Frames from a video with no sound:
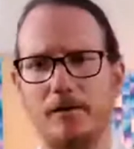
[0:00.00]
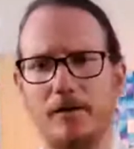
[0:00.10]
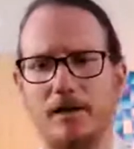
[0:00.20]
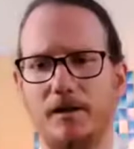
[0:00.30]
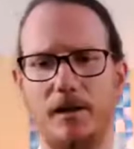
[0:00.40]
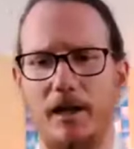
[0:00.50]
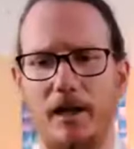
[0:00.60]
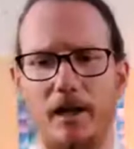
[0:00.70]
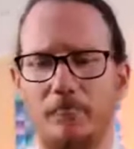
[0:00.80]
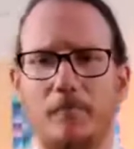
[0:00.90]

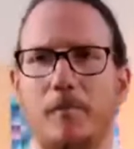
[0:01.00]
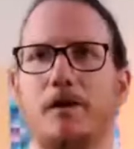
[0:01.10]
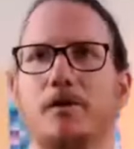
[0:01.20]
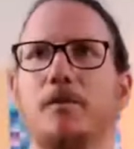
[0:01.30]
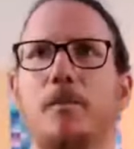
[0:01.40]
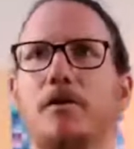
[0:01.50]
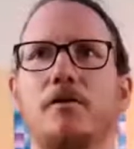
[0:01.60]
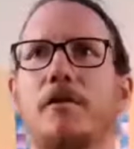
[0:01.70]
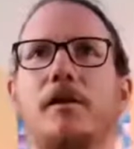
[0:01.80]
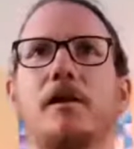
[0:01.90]

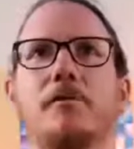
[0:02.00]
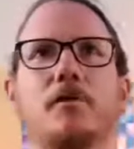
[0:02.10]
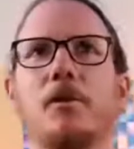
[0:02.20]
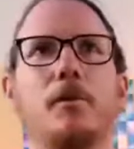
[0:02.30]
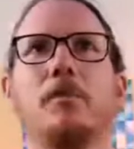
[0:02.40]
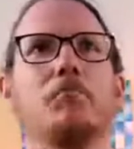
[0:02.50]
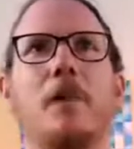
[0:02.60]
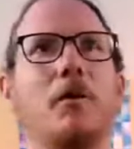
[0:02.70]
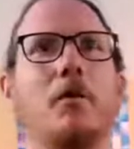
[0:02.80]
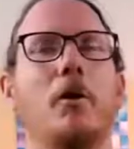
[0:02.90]
very stubborn
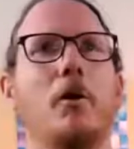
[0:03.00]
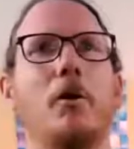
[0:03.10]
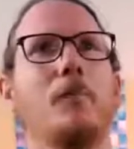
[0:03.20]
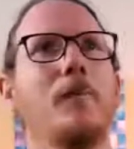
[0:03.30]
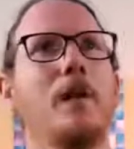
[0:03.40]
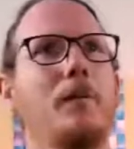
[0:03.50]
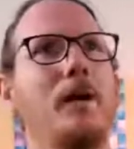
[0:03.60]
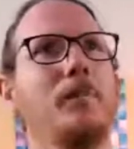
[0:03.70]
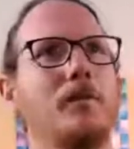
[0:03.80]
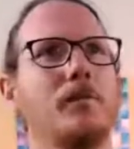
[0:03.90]
or
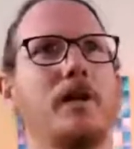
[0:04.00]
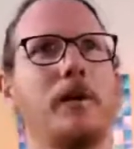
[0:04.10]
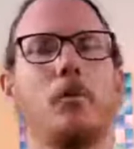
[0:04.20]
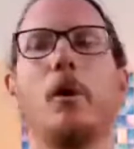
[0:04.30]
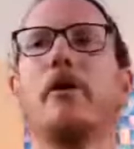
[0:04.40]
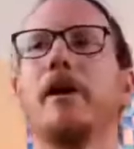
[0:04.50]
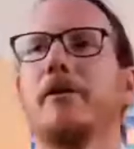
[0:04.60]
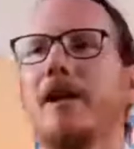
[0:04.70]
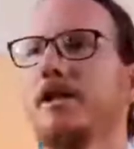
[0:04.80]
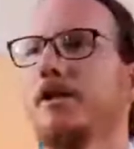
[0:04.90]
maybe some kind of
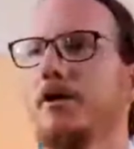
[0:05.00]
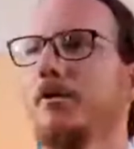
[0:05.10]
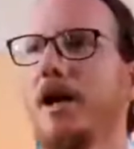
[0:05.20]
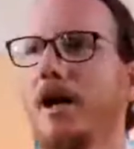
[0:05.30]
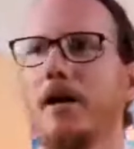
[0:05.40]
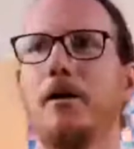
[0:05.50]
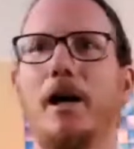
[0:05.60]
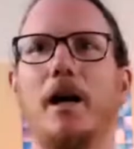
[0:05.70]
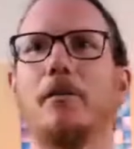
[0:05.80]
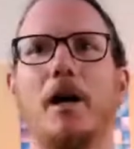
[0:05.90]
warrior attitude that
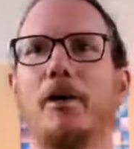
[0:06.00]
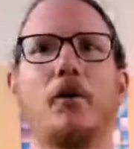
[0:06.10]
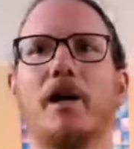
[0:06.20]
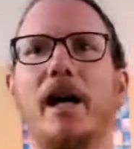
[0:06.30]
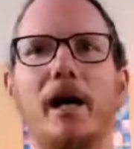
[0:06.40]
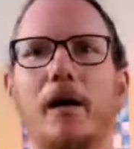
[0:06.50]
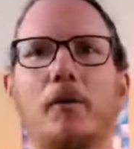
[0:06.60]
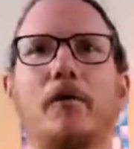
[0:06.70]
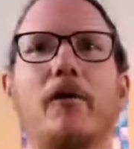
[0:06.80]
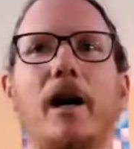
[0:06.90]
I don't care, I'm
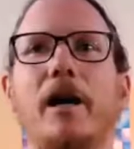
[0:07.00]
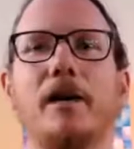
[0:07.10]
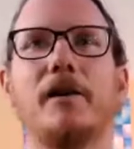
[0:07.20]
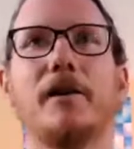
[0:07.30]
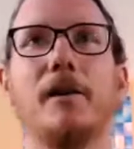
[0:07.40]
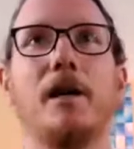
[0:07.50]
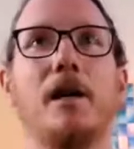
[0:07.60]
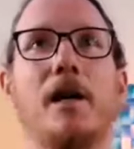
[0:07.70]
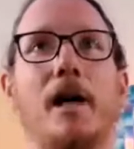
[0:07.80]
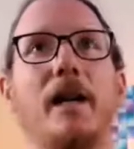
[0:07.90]
not frightened.
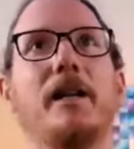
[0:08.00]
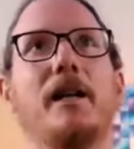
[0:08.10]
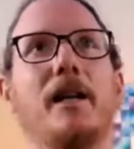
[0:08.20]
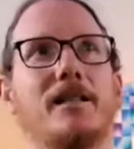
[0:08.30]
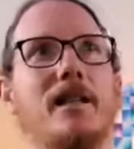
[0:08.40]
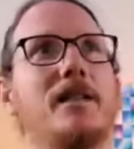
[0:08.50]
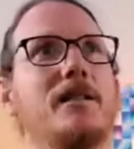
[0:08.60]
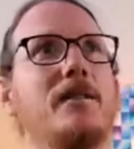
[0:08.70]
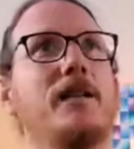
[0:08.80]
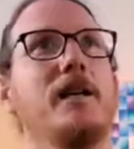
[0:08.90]
And in that
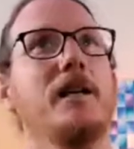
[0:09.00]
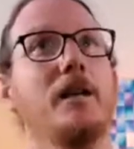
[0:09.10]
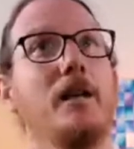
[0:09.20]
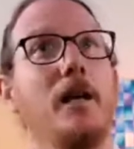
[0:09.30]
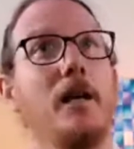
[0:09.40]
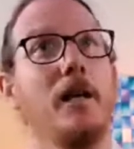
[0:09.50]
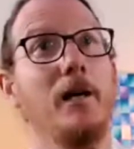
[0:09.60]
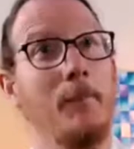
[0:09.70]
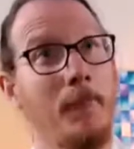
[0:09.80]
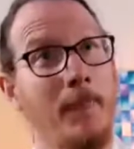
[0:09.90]
sense, I think
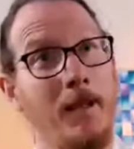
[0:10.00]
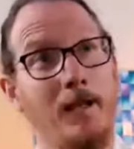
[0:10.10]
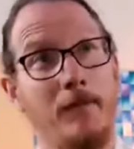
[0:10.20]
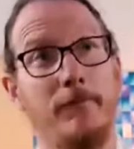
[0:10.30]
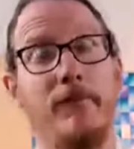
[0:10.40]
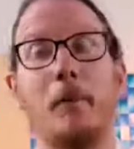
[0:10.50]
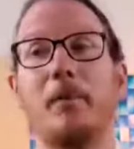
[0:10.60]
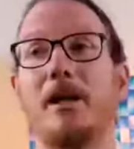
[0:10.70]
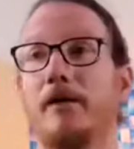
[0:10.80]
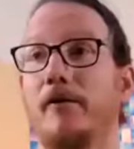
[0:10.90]
the
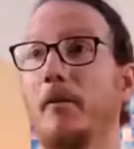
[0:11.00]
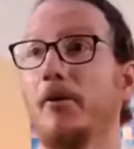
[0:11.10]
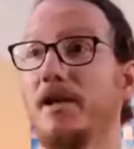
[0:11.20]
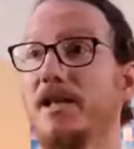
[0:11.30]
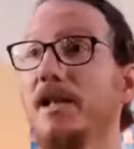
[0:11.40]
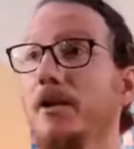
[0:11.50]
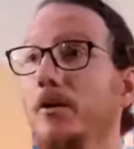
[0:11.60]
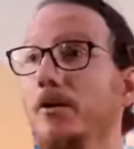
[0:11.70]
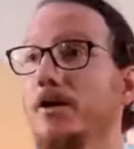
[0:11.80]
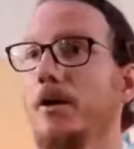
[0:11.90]
family of Amoghasiddhi
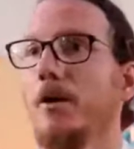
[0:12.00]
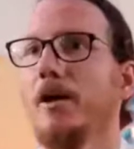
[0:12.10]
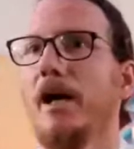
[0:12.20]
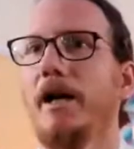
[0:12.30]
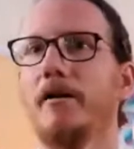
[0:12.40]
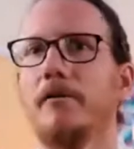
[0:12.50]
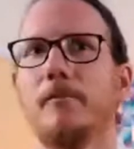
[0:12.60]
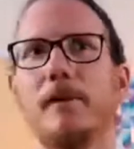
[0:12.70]
also kind of